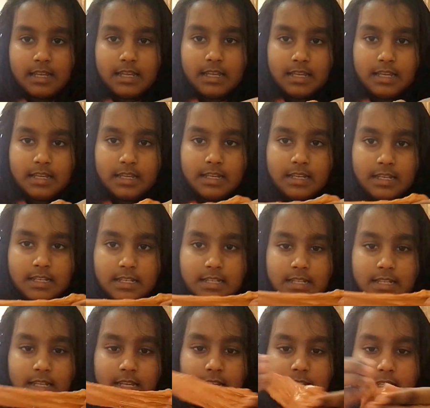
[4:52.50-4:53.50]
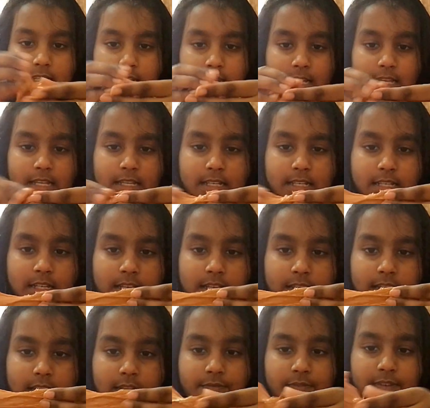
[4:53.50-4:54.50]
can see it's
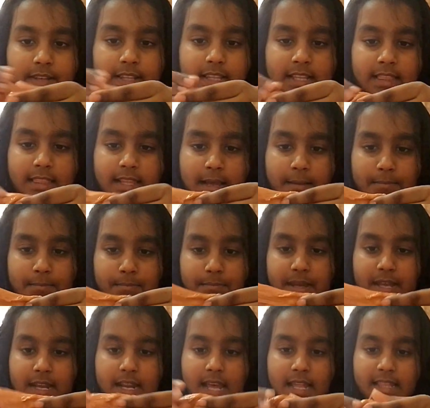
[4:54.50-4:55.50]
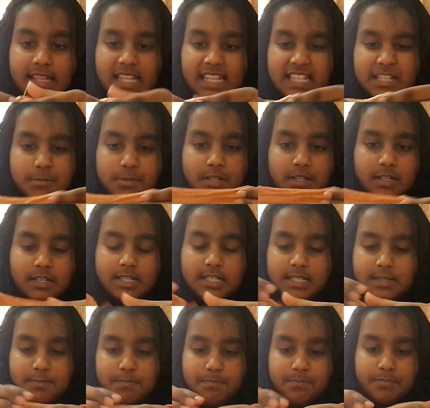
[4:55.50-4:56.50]
really lumpy. It has these little
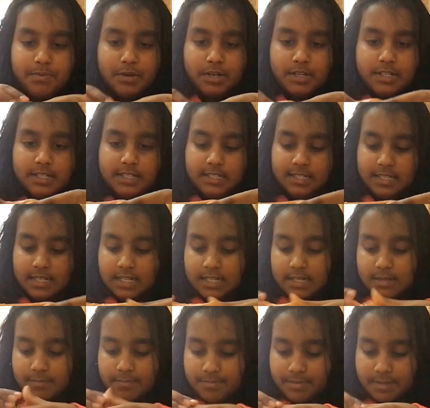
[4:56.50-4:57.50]
spots in it, but